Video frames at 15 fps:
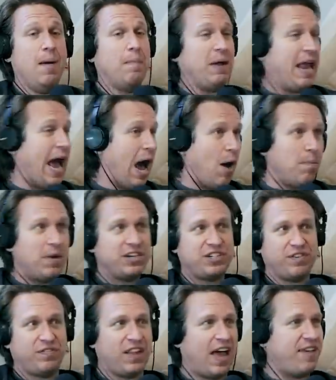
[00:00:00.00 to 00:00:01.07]
But how much
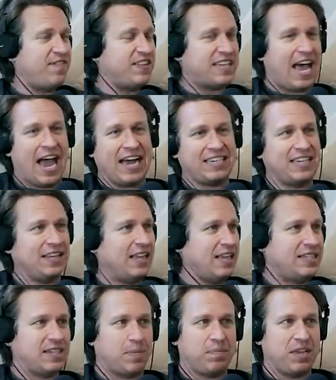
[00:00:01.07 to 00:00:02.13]
of life is acting like
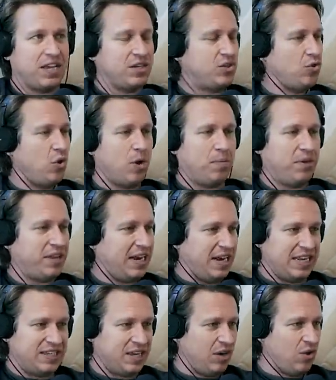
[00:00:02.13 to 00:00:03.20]
something is normal that
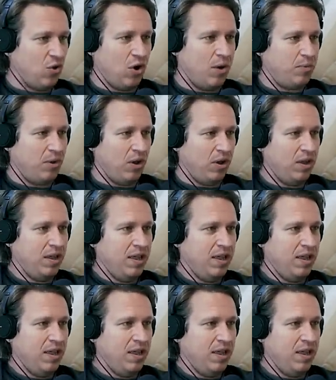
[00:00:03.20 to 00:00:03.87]
isn't normal?